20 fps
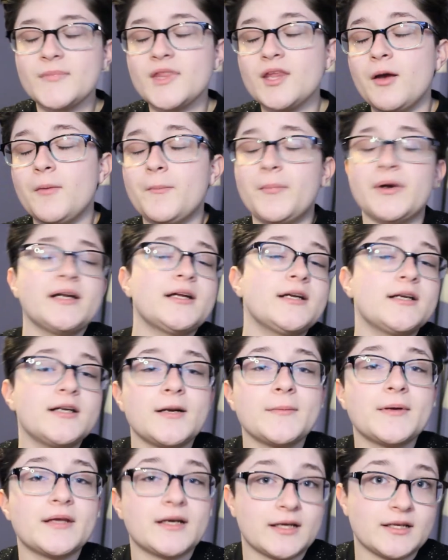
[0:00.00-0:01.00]
but I ended up
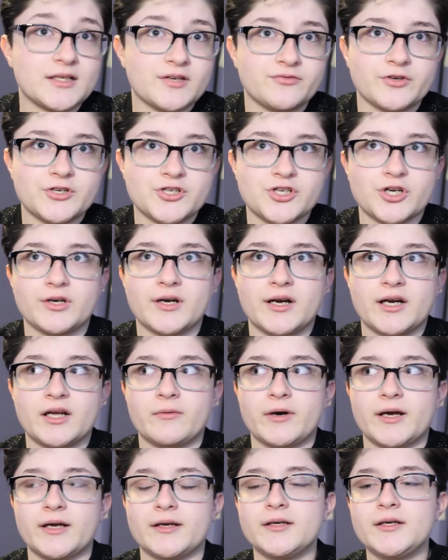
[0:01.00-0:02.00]
getting a different shirt
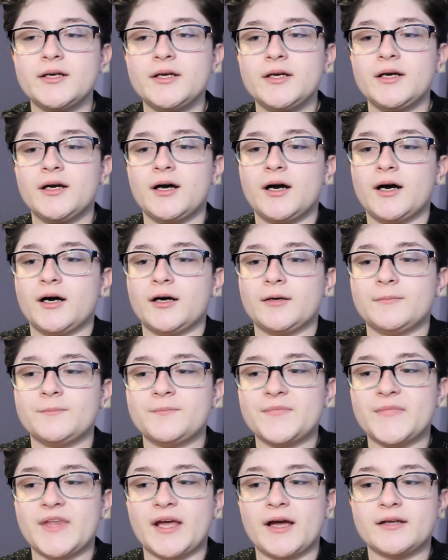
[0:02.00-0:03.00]
anyway,
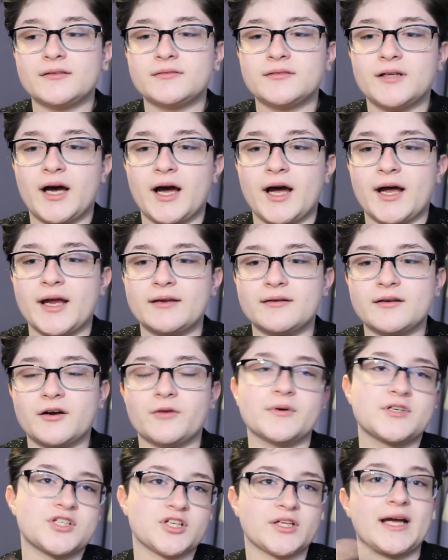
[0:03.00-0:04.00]
that I
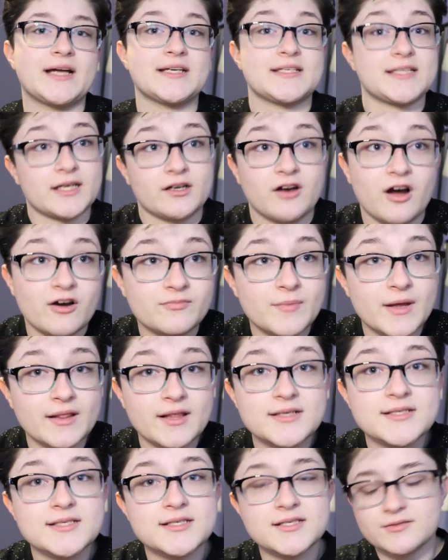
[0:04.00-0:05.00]
originally had taken off my
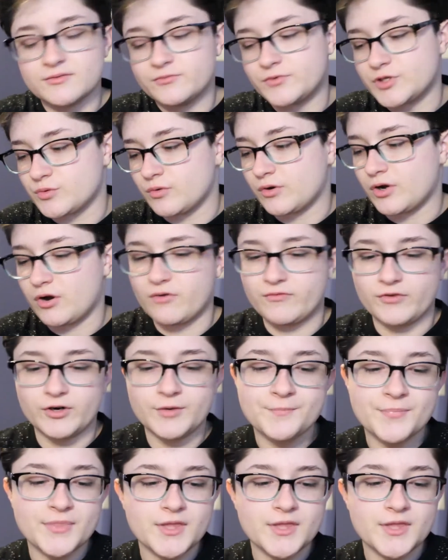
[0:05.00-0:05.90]
list, which we'll go over.